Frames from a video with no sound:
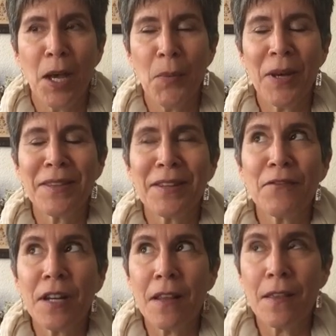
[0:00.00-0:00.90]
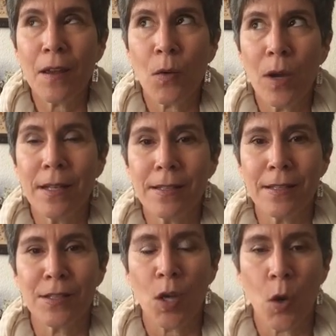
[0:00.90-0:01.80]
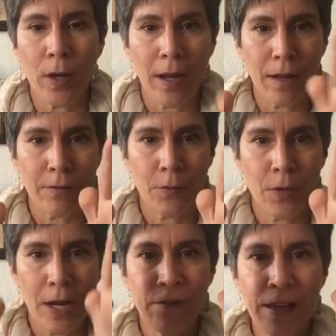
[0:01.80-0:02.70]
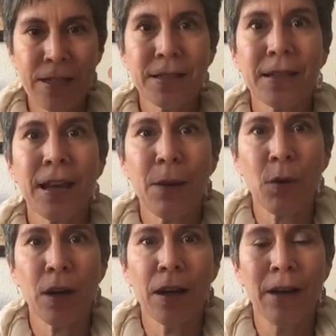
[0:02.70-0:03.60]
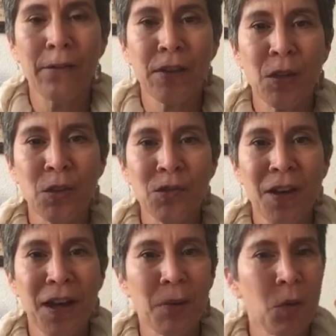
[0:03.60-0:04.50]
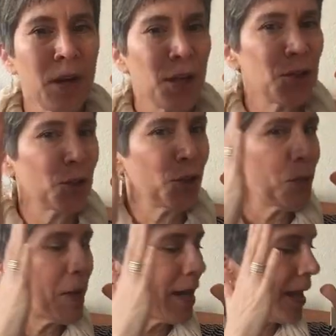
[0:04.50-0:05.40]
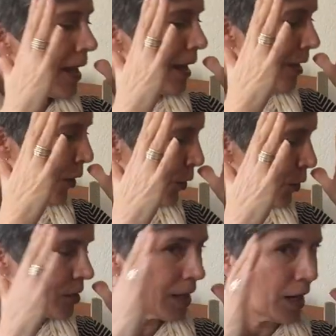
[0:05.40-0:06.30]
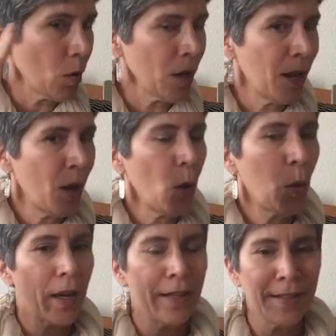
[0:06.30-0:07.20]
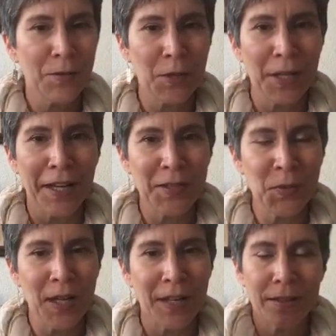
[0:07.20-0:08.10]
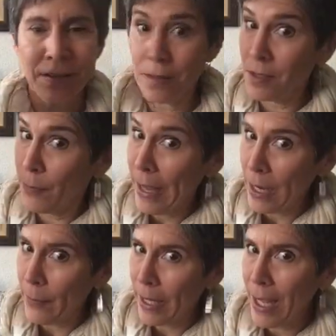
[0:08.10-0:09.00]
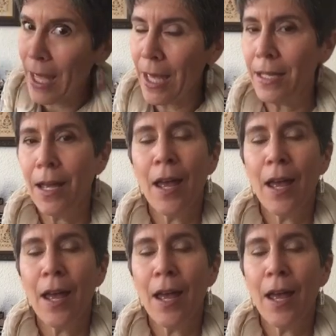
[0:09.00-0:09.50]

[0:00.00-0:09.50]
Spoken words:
But the funny thing was, is so when I faced the camera, everything was fine. But when I turned my head and looked down, what I didn't realize was, because it's the back of my head,